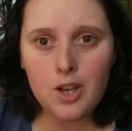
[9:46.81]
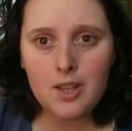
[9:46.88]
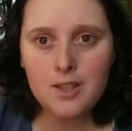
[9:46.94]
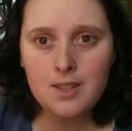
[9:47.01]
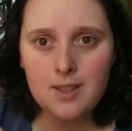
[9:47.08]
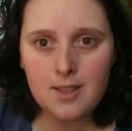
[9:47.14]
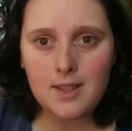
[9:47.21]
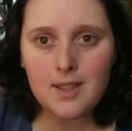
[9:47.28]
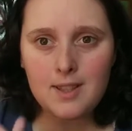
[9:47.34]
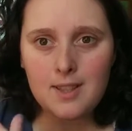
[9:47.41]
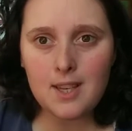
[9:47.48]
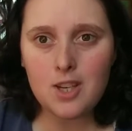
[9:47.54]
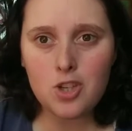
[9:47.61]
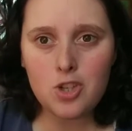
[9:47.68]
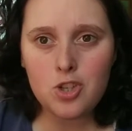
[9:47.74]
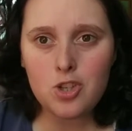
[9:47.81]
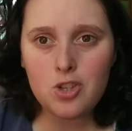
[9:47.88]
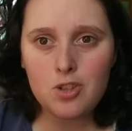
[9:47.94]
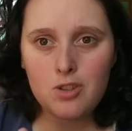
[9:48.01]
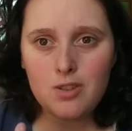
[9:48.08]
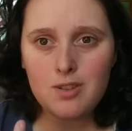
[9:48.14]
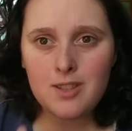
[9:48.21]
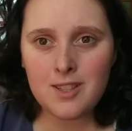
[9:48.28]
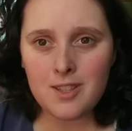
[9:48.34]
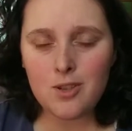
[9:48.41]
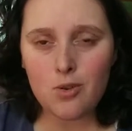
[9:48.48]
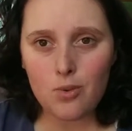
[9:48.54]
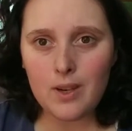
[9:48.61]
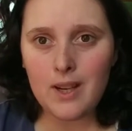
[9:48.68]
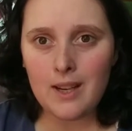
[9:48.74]
6-inch
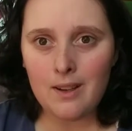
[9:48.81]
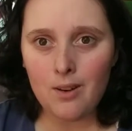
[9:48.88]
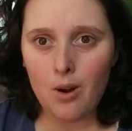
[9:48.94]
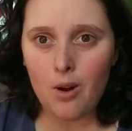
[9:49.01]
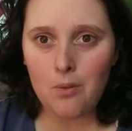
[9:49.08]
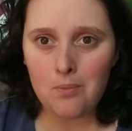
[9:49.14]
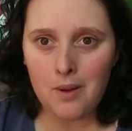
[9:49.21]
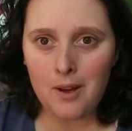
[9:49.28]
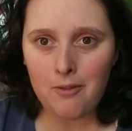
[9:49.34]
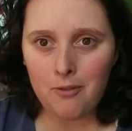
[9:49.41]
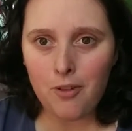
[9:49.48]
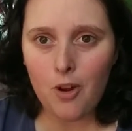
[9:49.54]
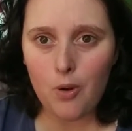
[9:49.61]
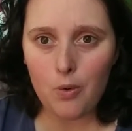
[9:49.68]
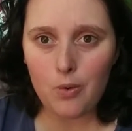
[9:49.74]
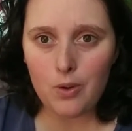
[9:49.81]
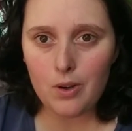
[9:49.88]
screen on my phone,